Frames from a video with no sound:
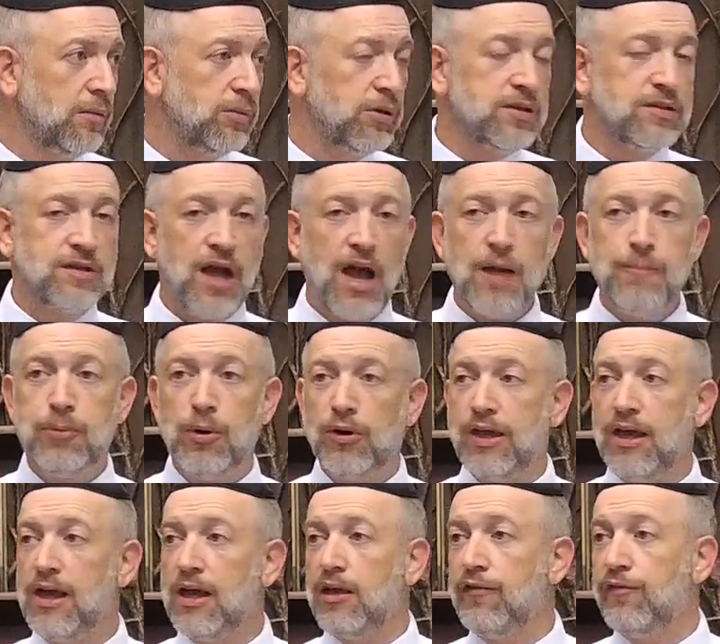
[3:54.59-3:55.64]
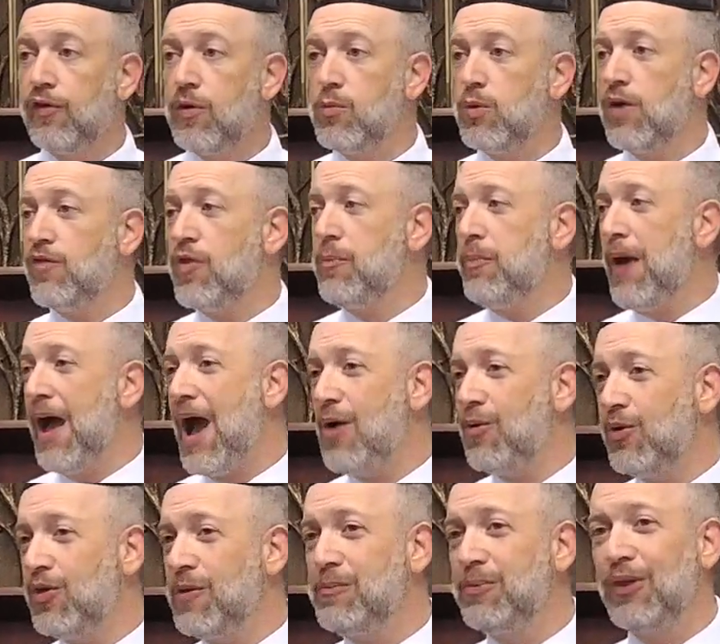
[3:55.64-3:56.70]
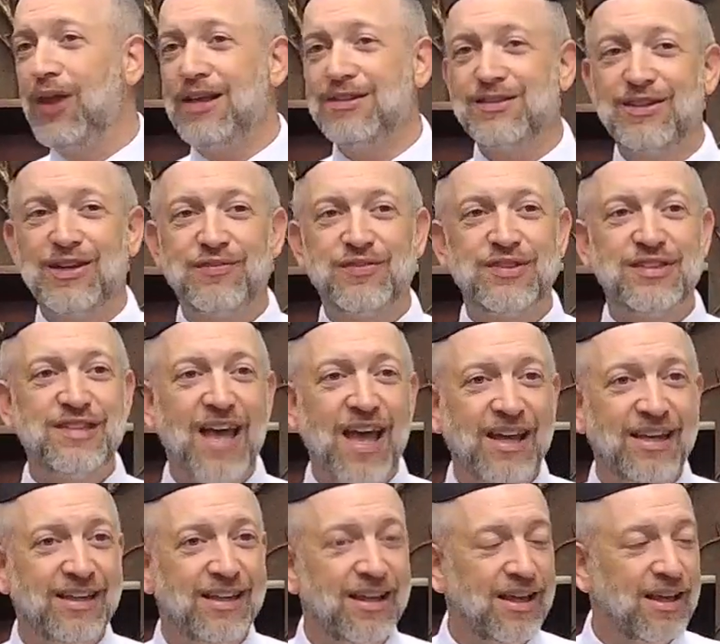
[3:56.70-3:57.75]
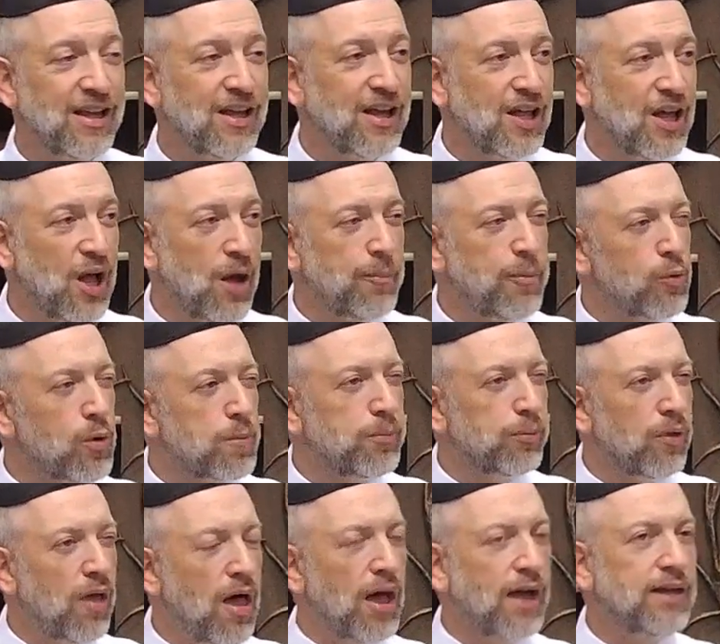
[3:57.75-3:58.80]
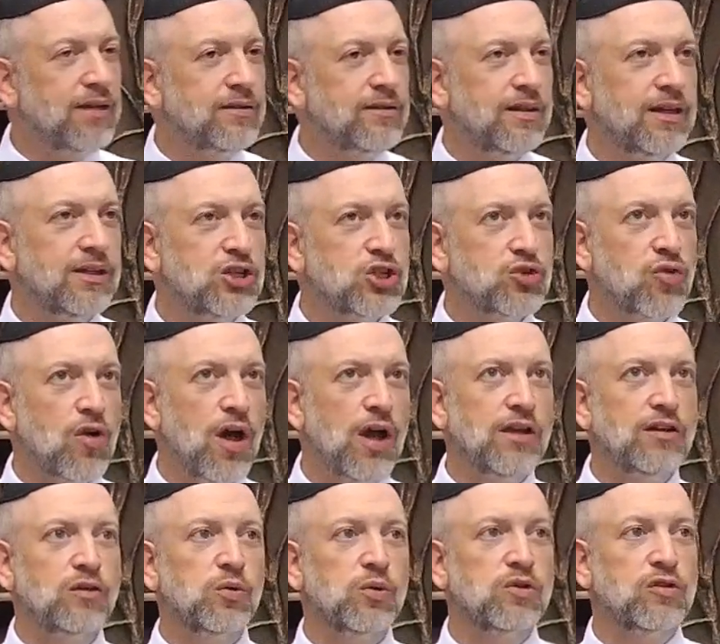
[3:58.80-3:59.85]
Please God, Pokiach Ivrim, we have the power, the blessing of sight, but we're blind in trying to